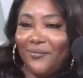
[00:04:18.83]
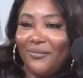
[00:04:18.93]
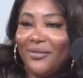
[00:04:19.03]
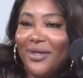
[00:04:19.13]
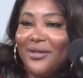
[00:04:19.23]

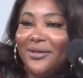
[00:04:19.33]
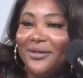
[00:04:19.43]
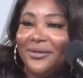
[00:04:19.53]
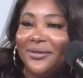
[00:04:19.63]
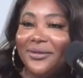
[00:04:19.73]

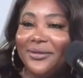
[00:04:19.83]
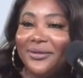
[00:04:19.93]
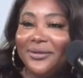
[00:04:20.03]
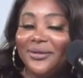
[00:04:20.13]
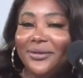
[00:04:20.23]
Africans don't
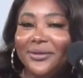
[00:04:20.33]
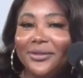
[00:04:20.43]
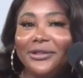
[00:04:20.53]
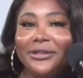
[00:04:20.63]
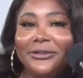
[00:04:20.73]
play about
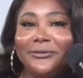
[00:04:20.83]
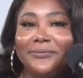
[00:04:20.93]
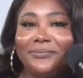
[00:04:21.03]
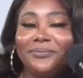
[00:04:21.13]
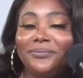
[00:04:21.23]
their money.
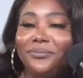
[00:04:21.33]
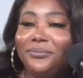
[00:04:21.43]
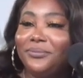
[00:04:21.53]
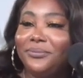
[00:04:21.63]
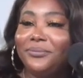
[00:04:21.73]

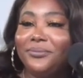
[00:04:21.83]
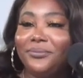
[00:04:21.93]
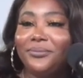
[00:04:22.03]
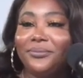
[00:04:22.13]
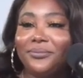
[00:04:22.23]
They will
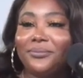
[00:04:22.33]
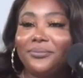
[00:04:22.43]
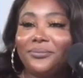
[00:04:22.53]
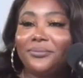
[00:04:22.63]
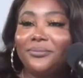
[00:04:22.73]
hunt you
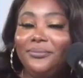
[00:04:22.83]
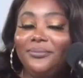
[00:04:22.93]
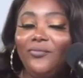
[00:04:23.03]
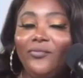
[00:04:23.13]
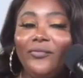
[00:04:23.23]

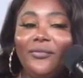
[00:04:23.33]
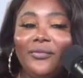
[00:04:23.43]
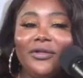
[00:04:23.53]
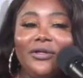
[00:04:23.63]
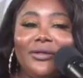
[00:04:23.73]

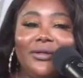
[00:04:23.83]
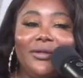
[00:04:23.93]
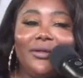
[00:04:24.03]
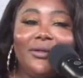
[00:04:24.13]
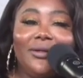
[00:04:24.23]
down. They
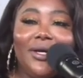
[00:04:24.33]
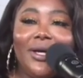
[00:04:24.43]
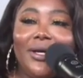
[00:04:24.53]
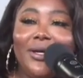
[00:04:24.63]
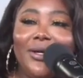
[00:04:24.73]
will
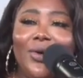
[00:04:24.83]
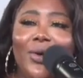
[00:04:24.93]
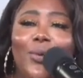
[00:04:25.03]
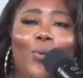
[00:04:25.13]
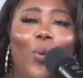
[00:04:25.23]
hunt you down.
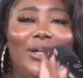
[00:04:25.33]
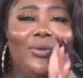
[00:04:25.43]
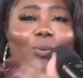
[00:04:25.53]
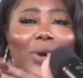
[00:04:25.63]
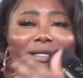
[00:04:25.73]
What
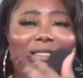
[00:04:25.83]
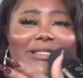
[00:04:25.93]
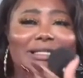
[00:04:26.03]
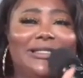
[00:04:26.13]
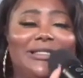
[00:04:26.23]
What is
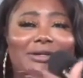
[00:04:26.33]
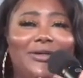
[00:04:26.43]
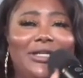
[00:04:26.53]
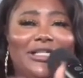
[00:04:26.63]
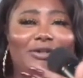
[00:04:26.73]
this
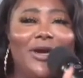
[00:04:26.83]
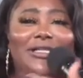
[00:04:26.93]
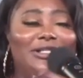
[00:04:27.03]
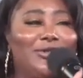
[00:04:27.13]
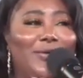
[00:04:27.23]
this
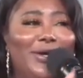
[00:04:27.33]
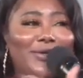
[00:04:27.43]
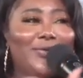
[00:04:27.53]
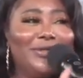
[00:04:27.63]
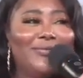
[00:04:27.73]
crazy story
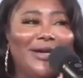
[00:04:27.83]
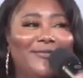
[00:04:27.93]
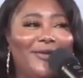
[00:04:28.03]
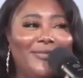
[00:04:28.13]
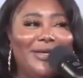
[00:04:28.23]
you want to make up
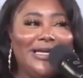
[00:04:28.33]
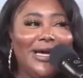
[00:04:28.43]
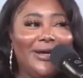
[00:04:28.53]
for the media?